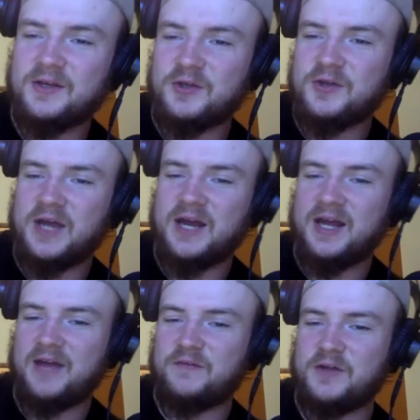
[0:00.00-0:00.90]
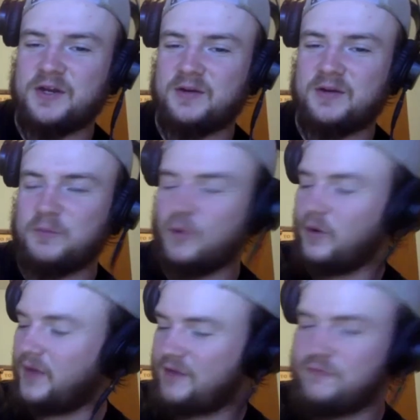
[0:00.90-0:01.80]
you kind of have it more
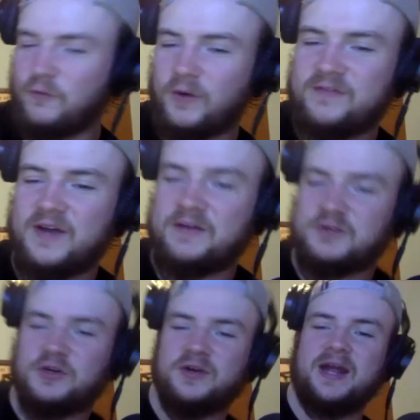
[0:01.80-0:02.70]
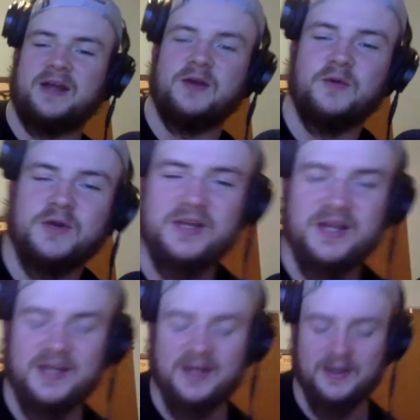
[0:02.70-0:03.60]
like a 45-degree angle when you
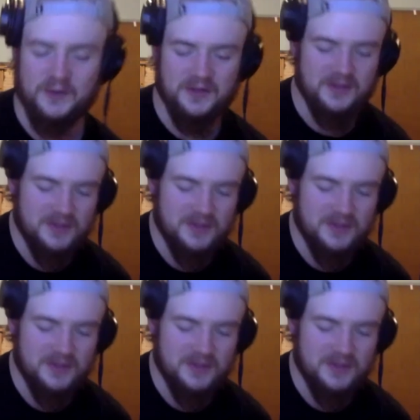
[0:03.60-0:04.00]
kick it out.